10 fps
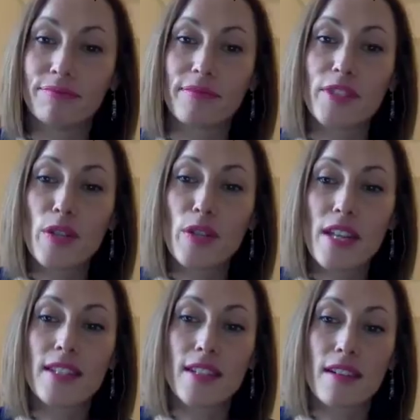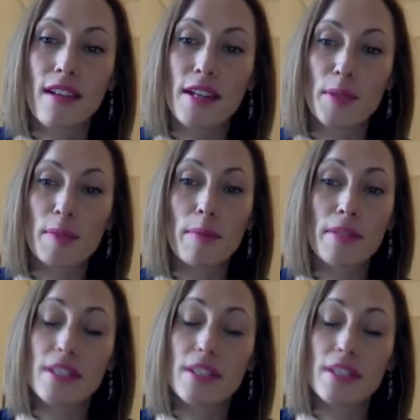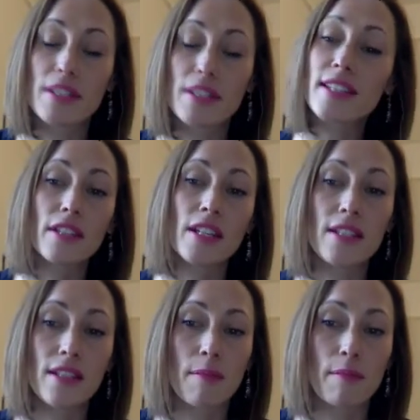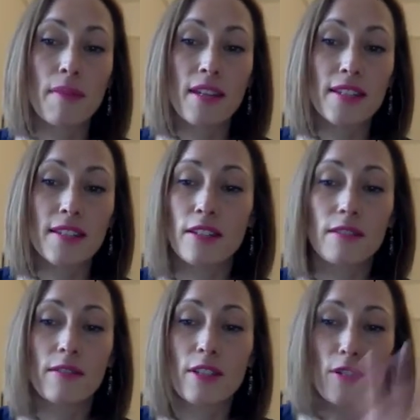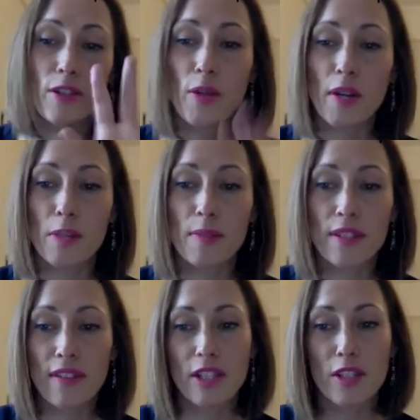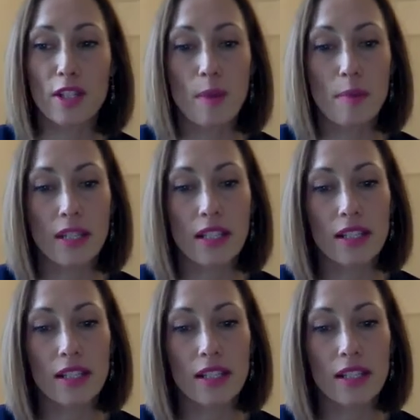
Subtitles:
2009 it was published. It's still on. It's on the New Economics Foundation's website.